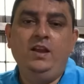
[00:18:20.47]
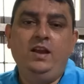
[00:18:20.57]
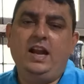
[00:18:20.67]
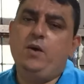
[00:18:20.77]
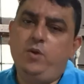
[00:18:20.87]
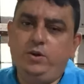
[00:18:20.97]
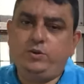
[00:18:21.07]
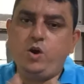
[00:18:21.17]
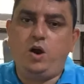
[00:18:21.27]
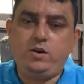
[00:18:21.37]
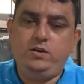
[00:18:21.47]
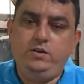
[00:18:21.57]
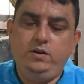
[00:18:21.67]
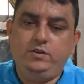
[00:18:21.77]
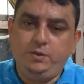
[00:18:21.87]
And I want to talk
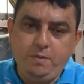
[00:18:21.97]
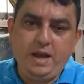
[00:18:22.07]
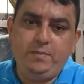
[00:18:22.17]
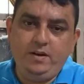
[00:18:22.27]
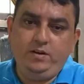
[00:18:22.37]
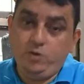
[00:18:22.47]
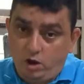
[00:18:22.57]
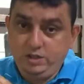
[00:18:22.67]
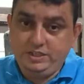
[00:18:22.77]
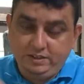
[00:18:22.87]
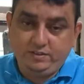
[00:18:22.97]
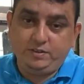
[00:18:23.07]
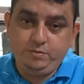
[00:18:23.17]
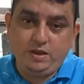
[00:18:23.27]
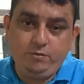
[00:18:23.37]
the Bible. God, Jesus
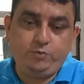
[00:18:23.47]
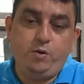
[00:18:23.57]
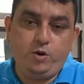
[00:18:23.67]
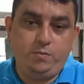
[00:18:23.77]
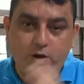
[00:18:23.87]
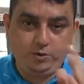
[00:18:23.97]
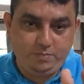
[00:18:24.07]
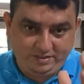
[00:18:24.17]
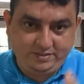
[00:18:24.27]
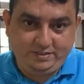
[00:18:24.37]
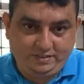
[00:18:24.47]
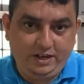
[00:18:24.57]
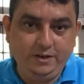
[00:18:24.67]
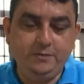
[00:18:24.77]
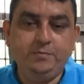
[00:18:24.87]
himself spoke about a mustard seed.
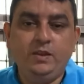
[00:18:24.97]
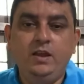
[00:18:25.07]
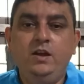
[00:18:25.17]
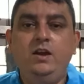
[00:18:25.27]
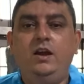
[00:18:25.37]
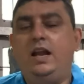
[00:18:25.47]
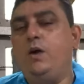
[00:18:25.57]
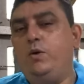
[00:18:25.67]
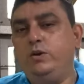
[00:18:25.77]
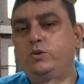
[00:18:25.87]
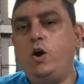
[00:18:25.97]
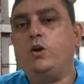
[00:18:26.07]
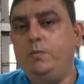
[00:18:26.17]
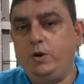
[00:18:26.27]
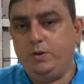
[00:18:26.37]
And I want to talk
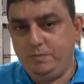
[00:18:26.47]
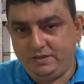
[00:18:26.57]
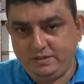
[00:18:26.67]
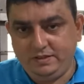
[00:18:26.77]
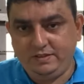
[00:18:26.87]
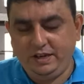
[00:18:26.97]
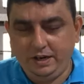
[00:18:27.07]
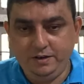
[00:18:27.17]
about a mustard seed.